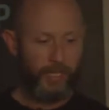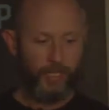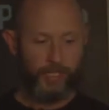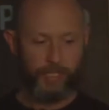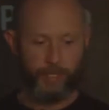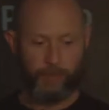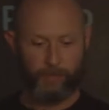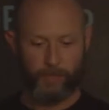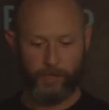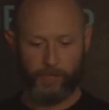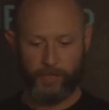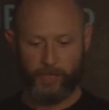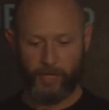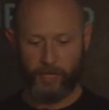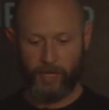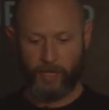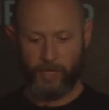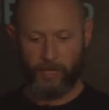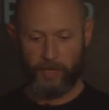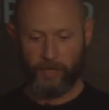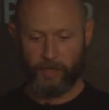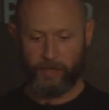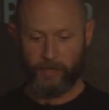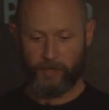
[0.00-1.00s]
some of
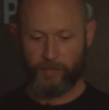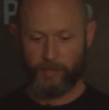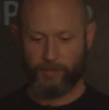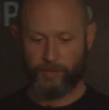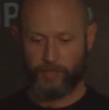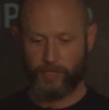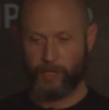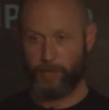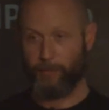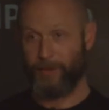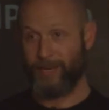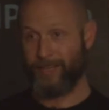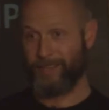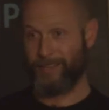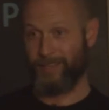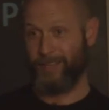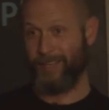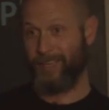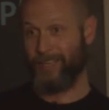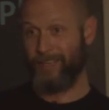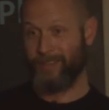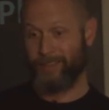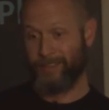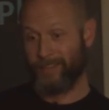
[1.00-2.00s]
the, to get back to the
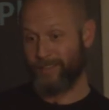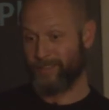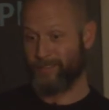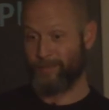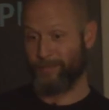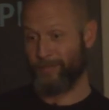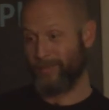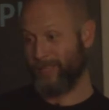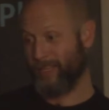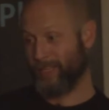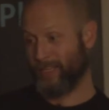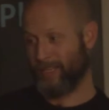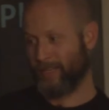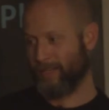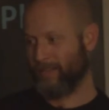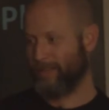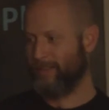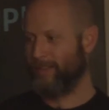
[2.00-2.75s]
hedonism thing,